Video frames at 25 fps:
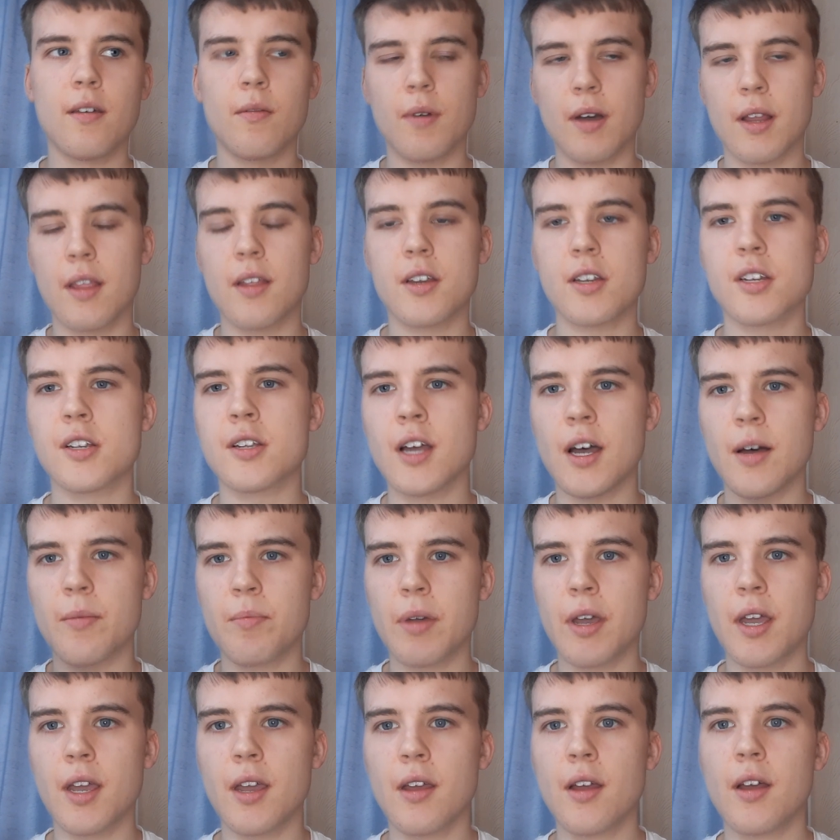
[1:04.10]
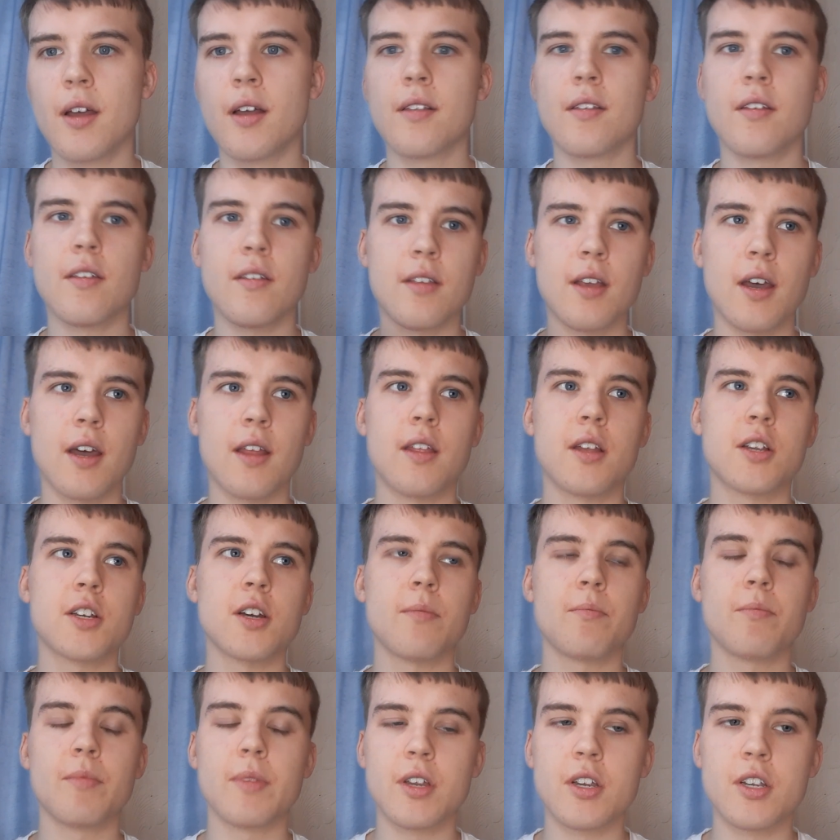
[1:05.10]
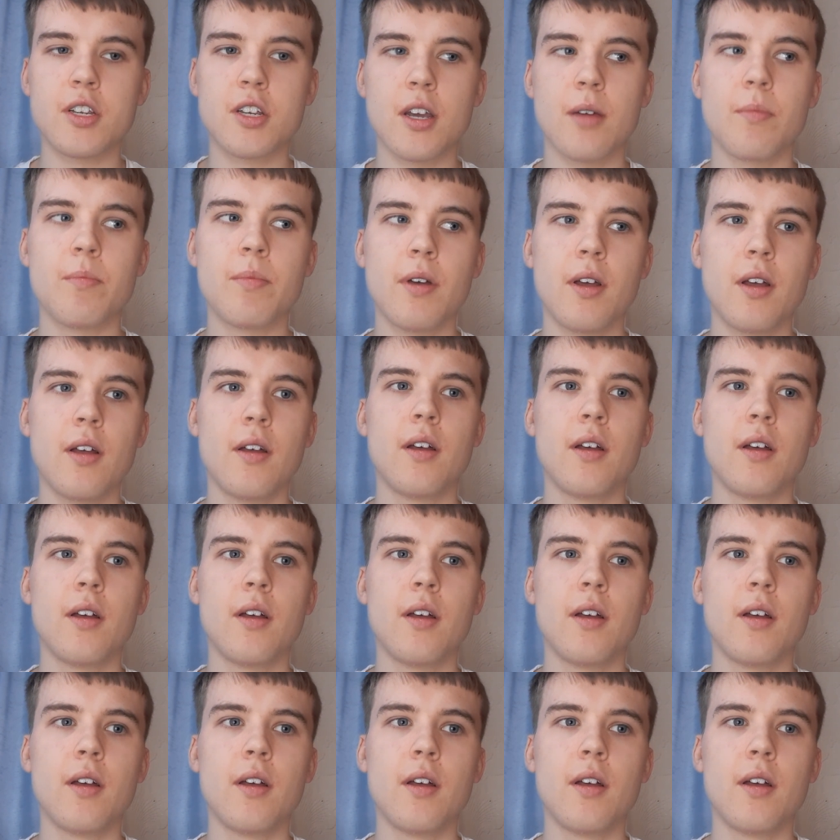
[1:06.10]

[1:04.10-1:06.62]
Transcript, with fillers: where they're just happy to stay in the Championship.